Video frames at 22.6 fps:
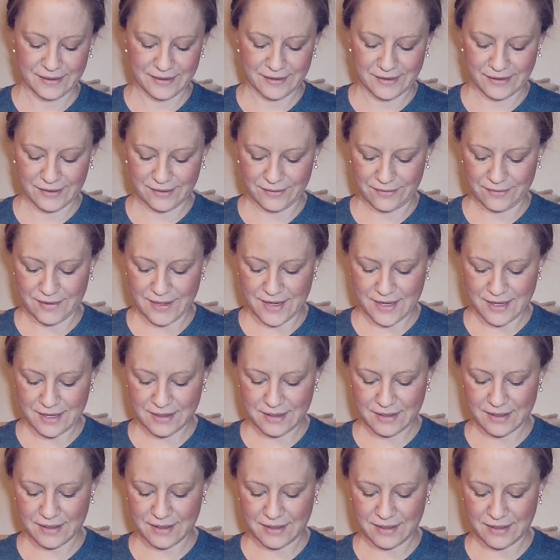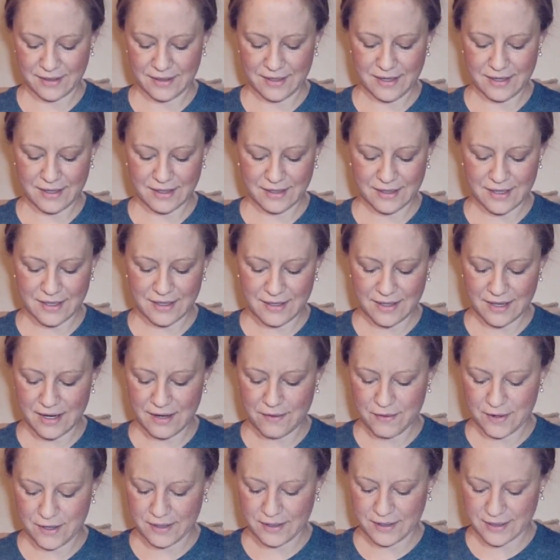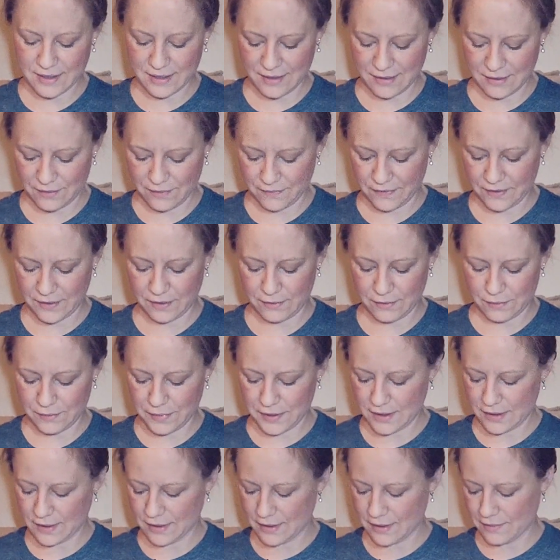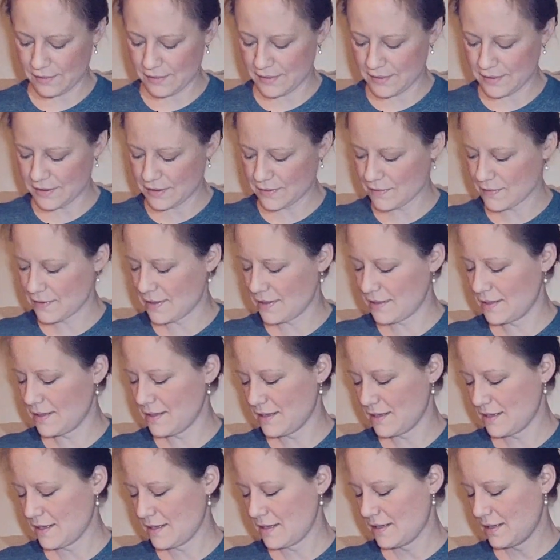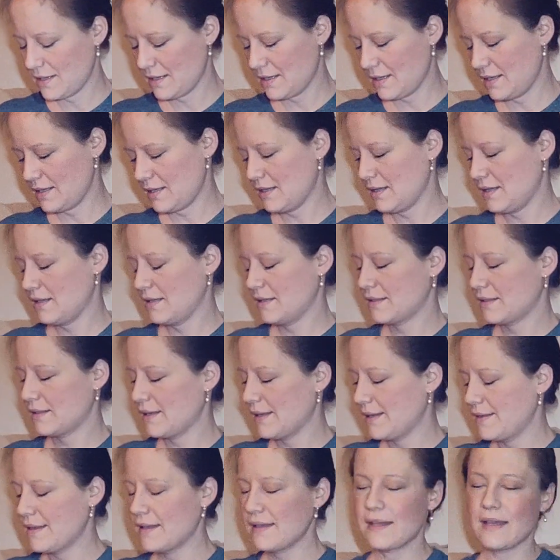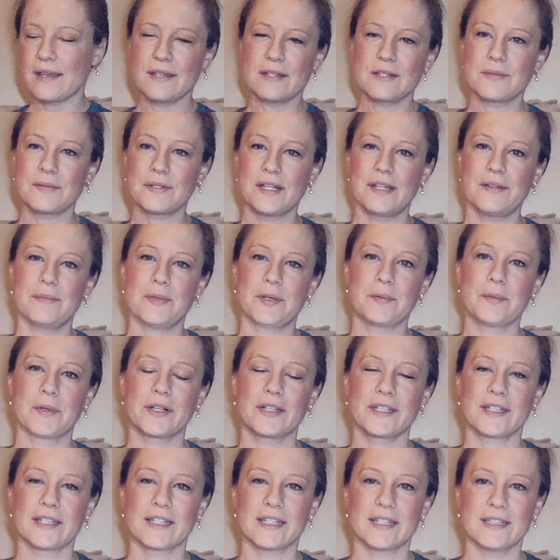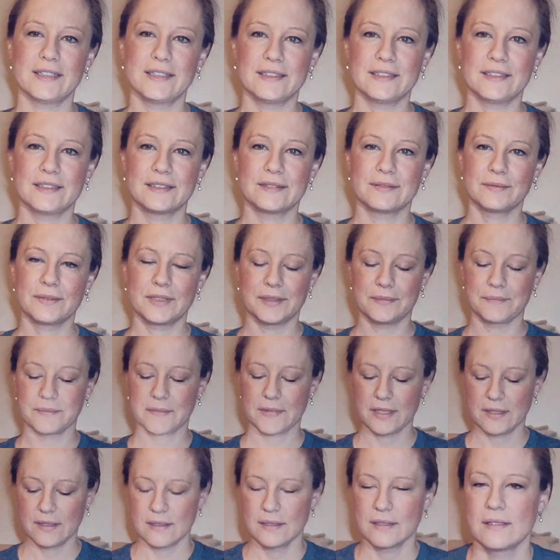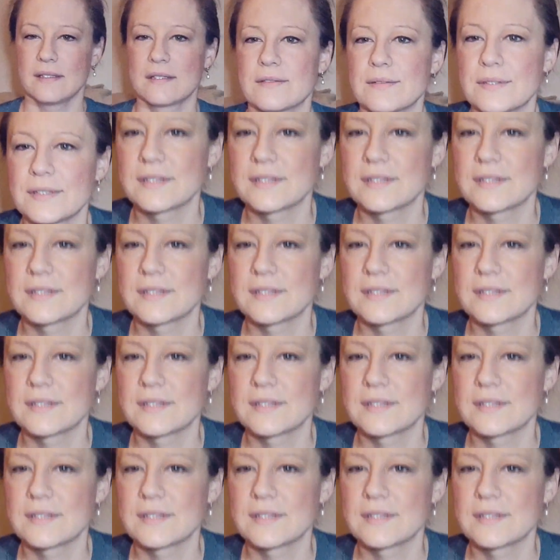So the next thing that I worked on, hopefully there won't be glare on this one, is, and this one I've been working on, well, this